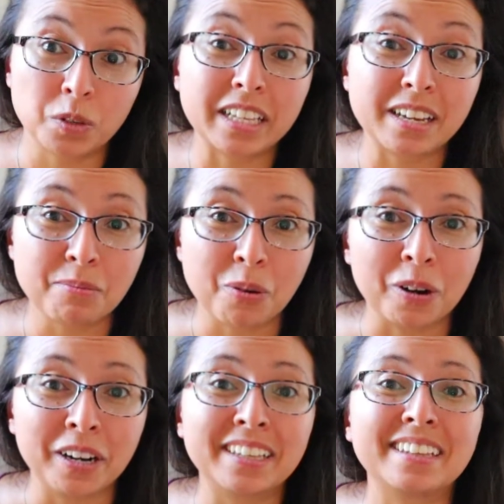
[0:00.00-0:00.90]
really
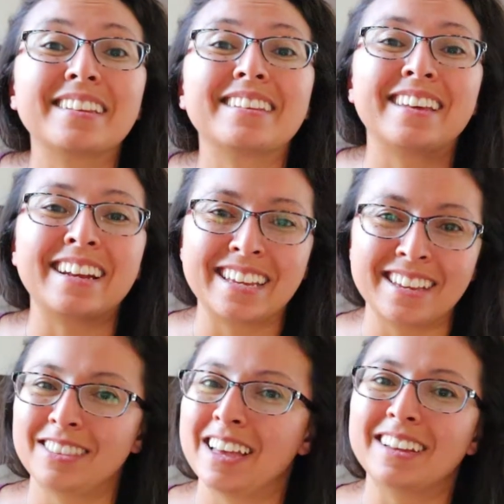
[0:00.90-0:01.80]
important that I
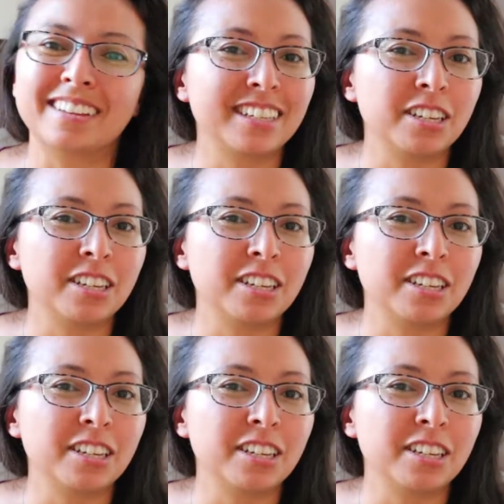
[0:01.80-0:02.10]
get that,